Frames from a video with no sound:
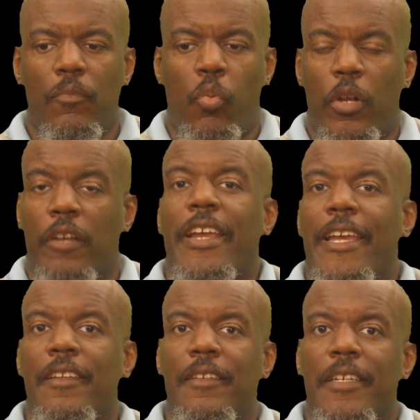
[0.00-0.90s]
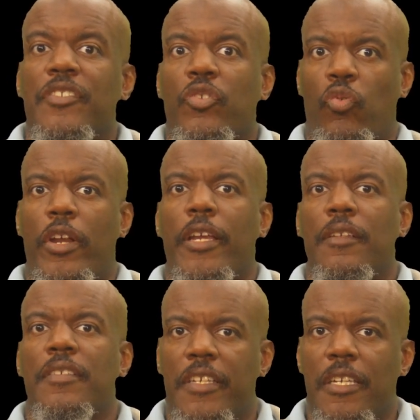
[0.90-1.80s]
whatever end his
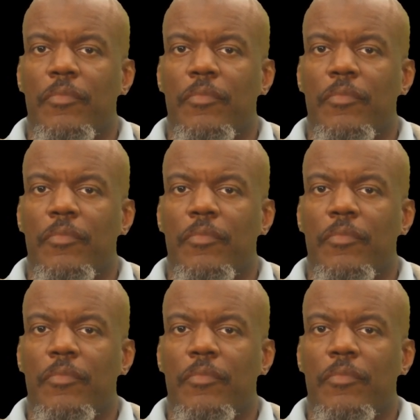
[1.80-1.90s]
grand scheme,